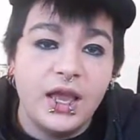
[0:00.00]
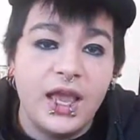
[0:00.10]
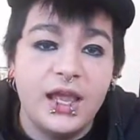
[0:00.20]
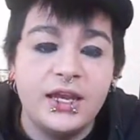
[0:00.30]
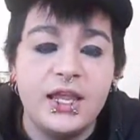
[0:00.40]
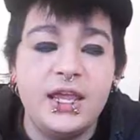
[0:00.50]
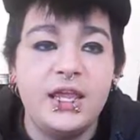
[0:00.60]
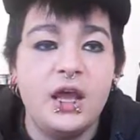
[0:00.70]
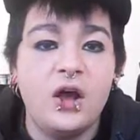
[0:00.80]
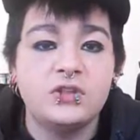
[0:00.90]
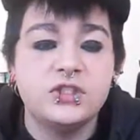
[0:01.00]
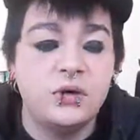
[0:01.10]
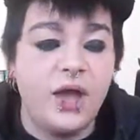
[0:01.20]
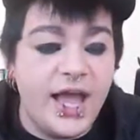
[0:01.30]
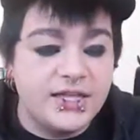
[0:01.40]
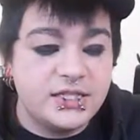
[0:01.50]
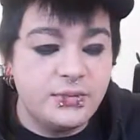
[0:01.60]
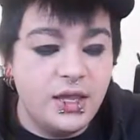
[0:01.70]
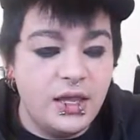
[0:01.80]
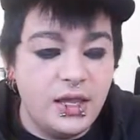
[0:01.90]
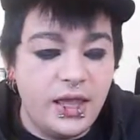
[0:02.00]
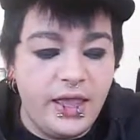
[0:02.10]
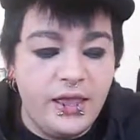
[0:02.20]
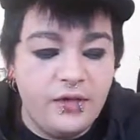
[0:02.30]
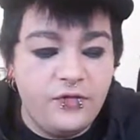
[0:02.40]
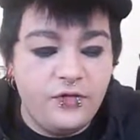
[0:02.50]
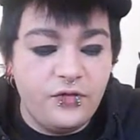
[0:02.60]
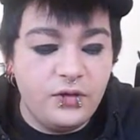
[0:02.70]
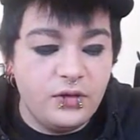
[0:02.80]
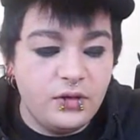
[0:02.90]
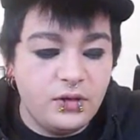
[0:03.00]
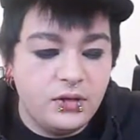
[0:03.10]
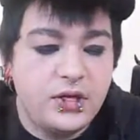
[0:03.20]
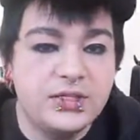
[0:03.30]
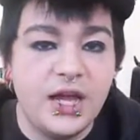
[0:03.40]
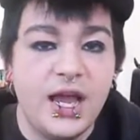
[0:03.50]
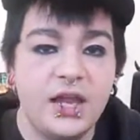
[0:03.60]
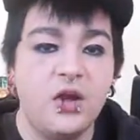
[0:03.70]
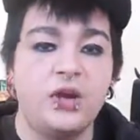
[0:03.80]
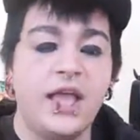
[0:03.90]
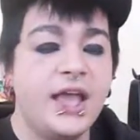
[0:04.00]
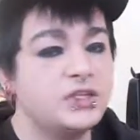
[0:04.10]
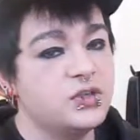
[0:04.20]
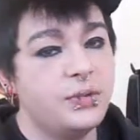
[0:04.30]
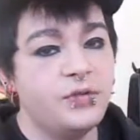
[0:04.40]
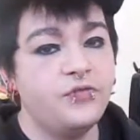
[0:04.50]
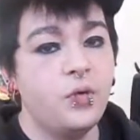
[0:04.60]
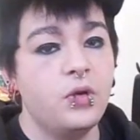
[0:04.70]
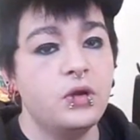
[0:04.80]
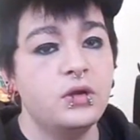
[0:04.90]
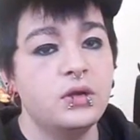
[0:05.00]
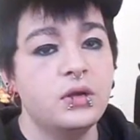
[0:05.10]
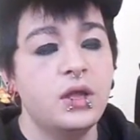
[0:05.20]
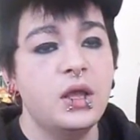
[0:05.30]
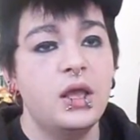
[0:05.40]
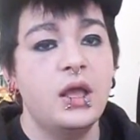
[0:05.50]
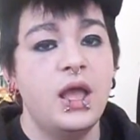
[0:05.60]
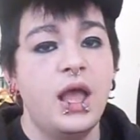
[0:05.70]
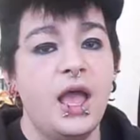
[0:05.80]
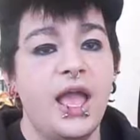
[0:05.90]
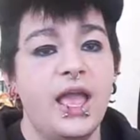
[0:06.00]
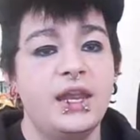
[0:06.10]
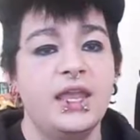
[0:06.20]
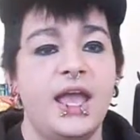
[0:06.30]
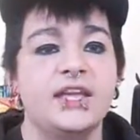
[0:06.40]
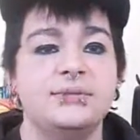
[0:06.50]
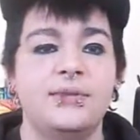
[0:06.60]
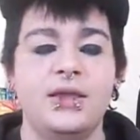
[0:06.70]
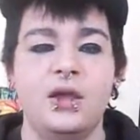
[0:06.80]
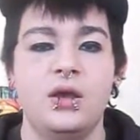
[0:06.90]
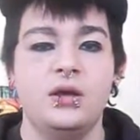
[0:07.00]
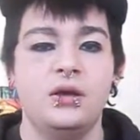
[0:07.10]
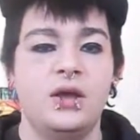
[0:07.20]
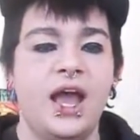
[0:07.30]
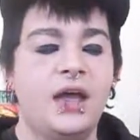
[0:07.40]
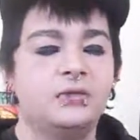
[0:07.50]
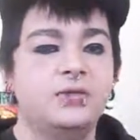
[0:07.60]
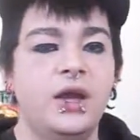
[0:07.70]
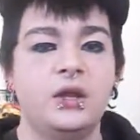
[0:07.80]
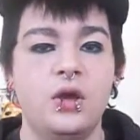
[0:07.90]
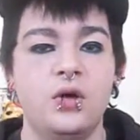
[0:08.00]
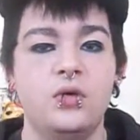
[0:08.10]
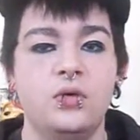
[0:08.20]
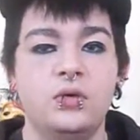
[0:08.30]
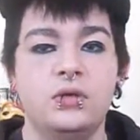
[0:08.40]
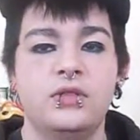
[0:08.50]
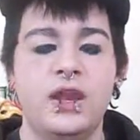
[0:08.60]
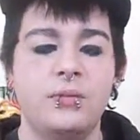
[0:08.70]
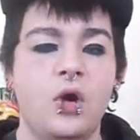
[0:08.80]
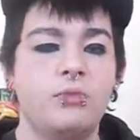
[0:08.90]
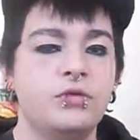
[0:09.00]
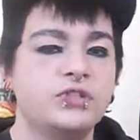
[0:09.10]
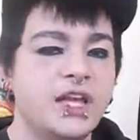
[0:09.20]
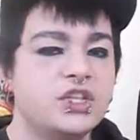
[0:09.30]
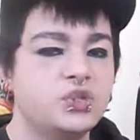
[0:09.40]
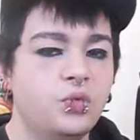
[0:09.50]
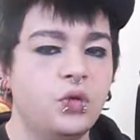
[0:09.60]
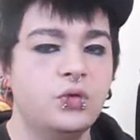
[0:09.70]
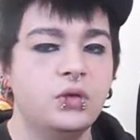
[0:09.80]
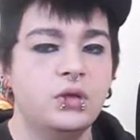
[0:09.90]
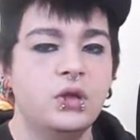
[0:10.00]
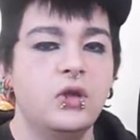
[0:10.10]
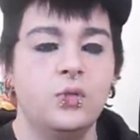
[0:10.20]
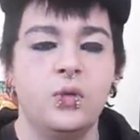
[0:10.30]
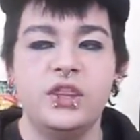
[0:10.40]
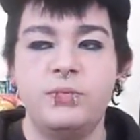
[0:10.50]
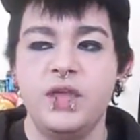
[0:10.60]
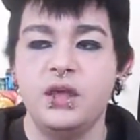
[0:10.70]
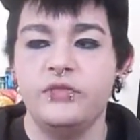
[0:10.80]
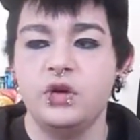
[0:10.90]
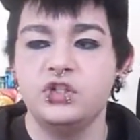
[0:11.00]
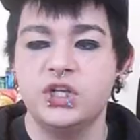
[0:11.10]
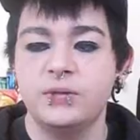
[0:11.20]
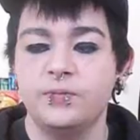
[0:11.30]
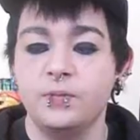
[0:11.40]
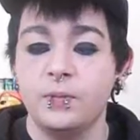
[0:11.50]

And he also asked me if, because I had already answered it before, and he asked me, how do I know that I'm homosexual with being a virgin?